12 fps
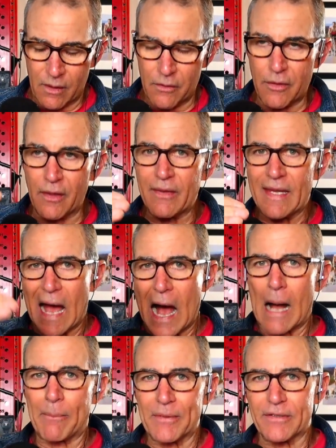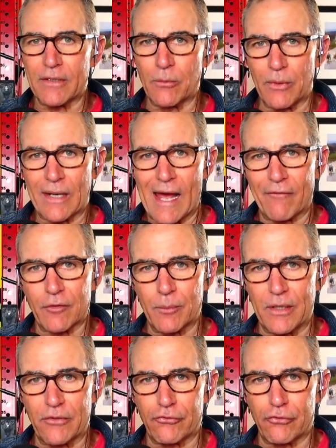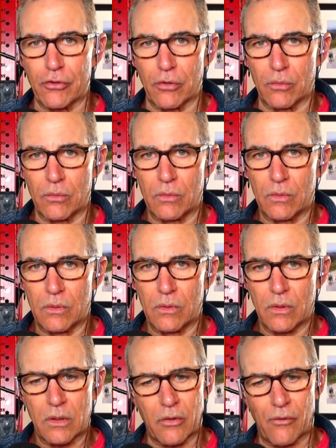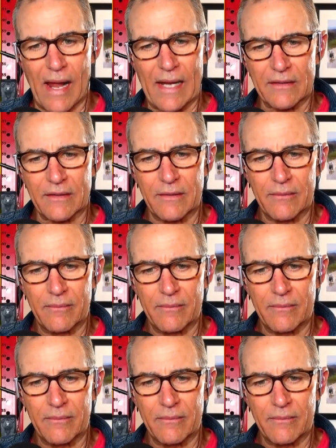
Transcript: then the opposite would have to be true, correct?